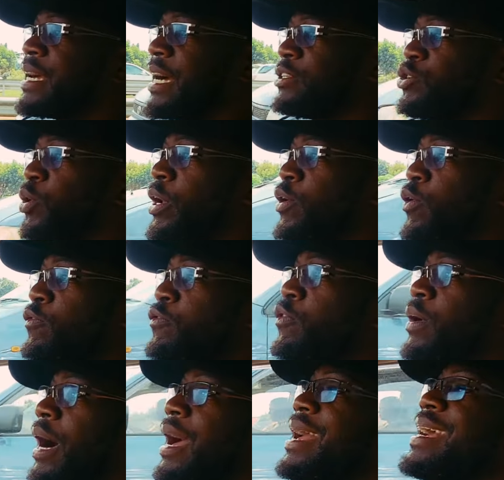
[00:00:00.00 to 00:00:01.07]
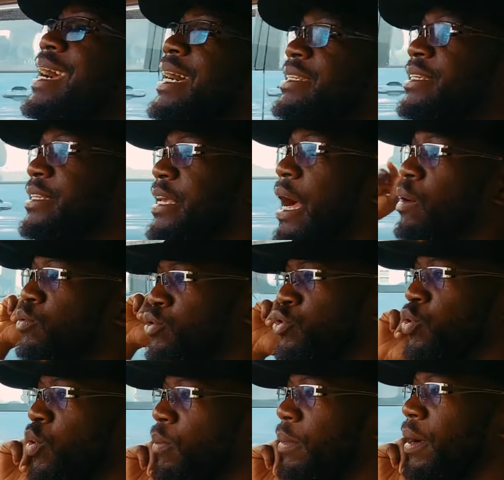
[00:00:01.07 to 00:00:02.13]
car you're going to fuga lateria
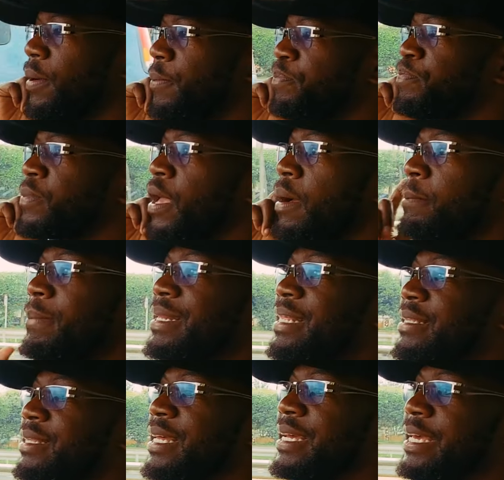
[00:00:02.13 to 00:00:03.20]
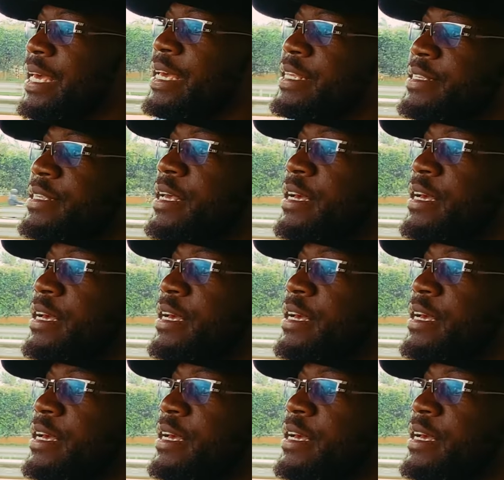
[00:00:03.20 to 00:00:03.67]
kunyoma. But the thing is,